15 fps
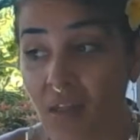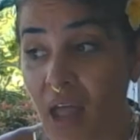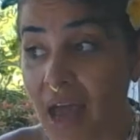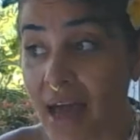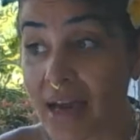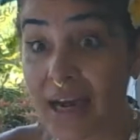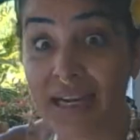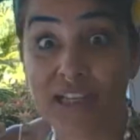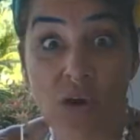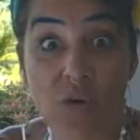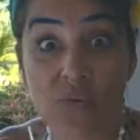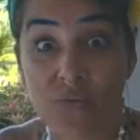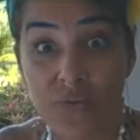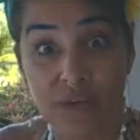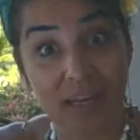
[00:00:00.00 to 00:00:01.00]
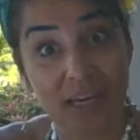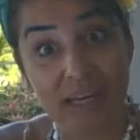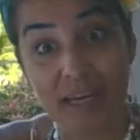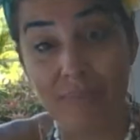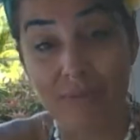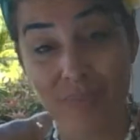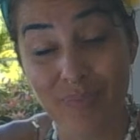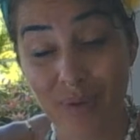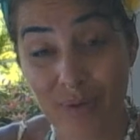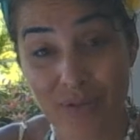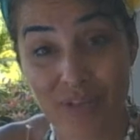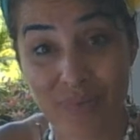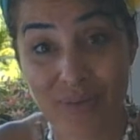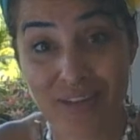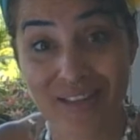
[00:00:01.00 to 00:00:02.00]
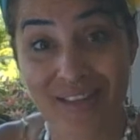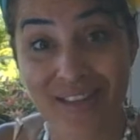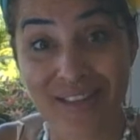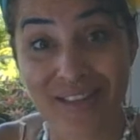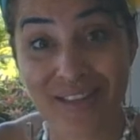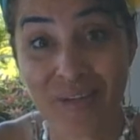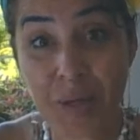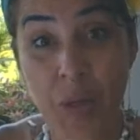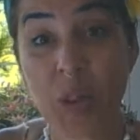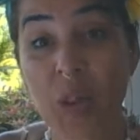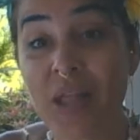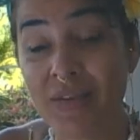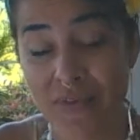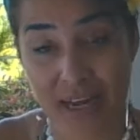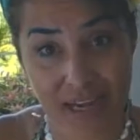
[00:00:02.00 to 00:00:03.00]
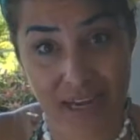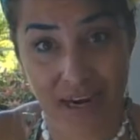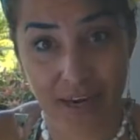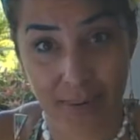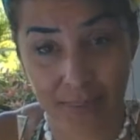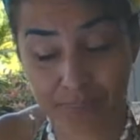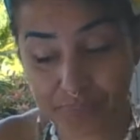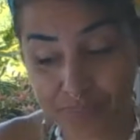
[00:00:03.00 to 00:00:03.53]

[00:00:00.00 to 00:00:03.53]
and I don't feel like I'm supposed to be leaving here.